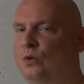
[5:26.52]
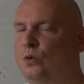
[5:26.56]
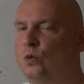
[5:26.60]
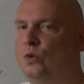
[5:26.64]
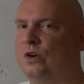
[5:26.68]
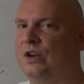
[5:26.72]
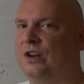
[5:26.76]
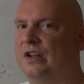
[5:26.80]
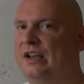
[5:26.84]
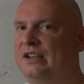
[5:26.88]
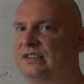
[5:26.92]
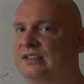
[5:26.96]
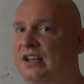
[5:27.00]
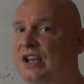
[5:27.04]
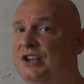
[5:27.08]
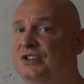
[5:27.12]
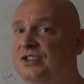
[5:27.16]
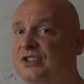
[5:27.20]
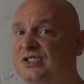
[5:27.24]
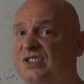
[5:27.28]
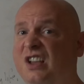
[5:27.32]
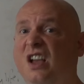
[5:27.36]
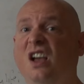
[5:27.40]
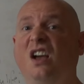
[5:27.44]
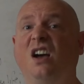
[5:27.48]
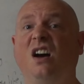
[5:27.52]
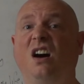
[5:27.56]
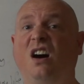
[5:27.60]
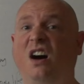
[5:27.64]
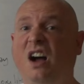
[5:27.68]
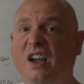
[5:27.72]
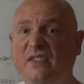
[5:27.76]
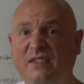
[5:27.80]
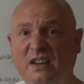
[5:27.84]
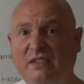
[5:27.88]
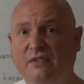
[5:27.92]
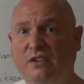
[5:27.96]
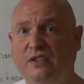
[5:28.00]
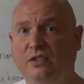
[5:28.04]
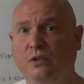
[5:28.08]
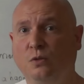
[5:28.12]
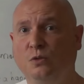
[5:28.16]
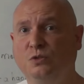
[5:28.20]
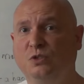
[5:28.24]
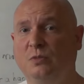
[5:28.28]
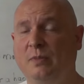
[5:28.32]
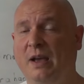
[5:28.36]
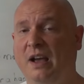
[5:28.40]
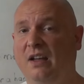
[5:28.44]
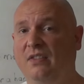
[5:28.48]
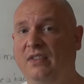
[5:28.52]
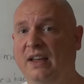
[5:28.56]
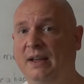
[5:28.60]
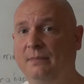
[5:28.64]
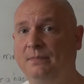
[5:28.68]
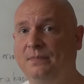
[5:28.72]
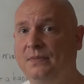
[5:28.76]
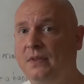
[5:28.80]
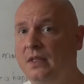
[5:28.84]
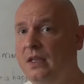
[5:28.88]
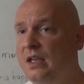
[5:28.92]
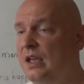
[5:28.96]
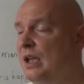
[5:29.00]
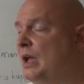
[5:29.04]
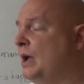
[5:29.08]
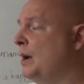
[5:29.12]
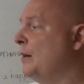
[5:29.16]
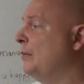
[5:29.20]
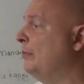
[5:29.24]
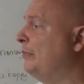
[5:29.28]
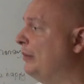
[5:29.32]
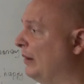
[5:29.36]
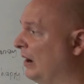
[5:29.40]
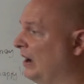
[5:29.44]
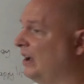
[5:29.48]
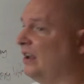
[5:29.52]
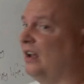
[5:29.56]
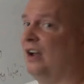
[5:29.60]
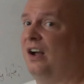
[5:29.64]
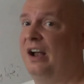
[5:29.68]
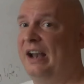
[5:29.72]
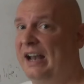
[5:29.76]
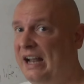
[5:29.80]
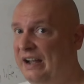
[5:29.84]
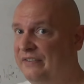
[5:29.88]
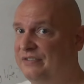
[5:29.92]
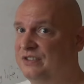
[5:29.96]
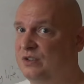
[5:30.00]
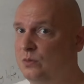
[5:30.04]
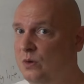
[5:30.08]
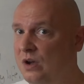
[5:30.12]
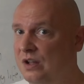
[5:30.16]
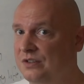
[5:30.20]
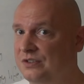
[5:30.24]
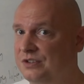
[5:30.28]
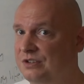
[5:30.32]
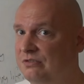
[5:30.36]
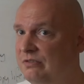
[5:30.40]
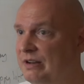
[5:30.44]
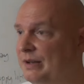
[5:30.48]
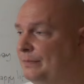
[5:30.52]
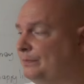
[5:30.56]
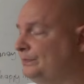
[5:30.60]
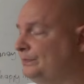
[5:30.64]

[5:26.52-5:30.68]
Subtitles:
organisations? I've never thought about that, but I have to answer it.